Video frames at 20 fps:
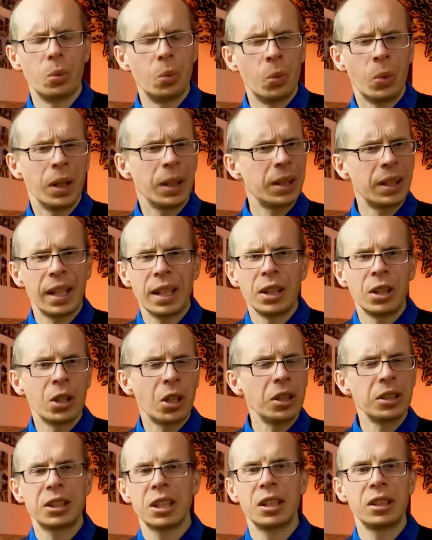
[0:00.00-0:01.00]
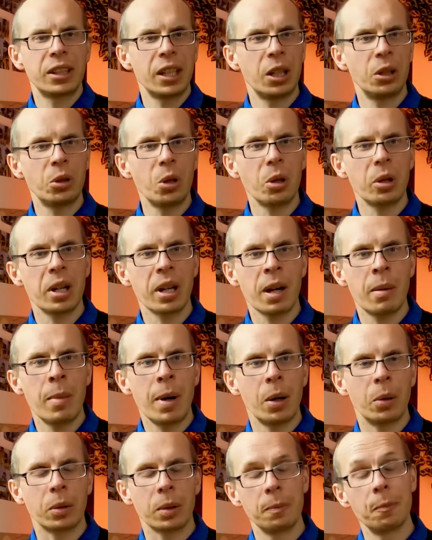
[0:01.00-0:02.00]
What the nonsense are you talking
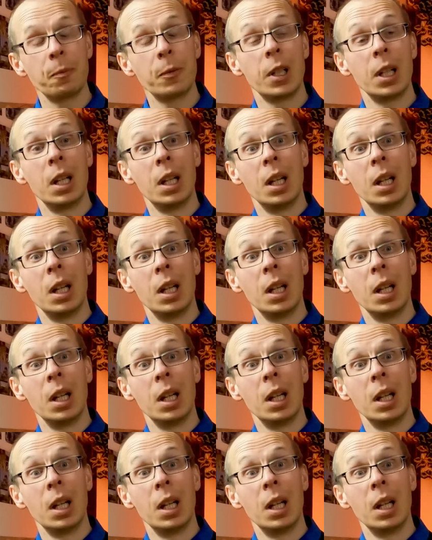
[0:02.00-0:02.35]
about?